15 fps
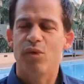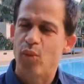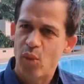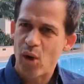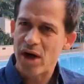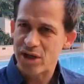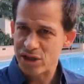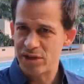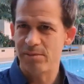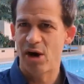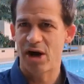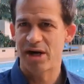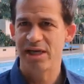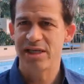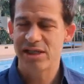Watch the
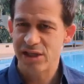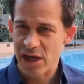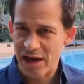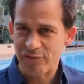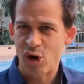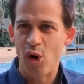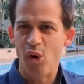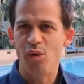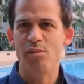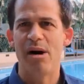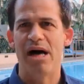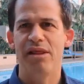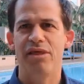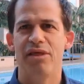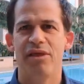markets. You have a whole
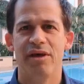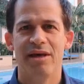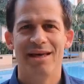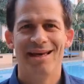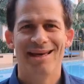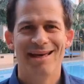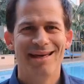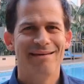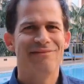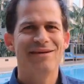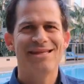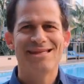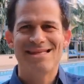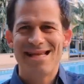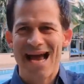month. If
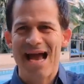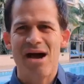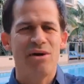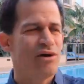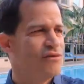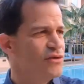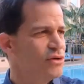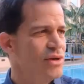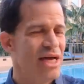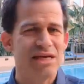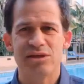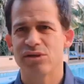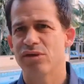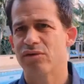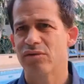it's down a few
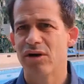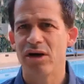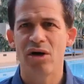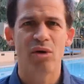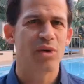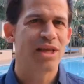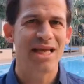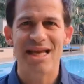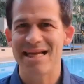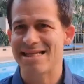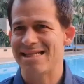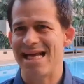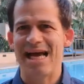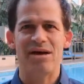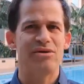days in a row and then
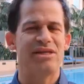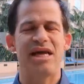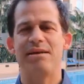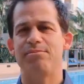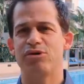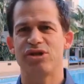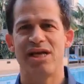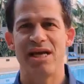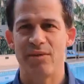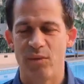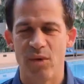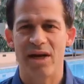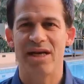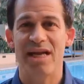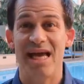it's down 10% in
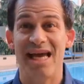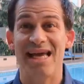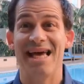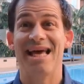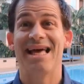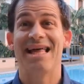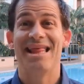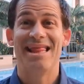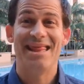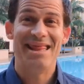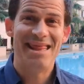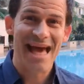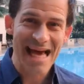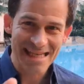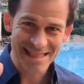one day,
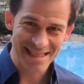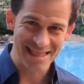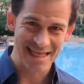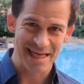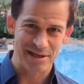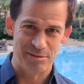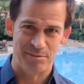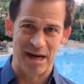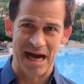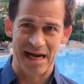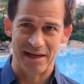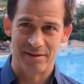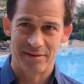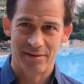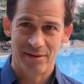that's the day you buy.
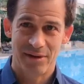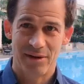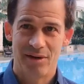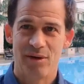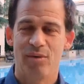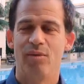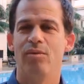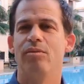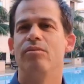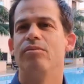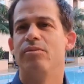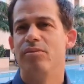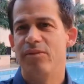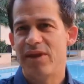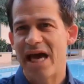
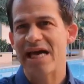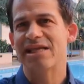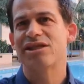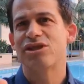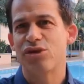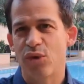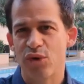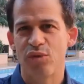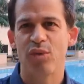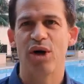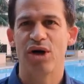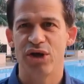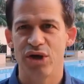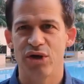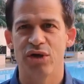That's sort of
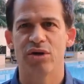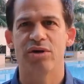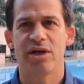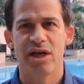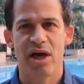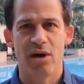where you're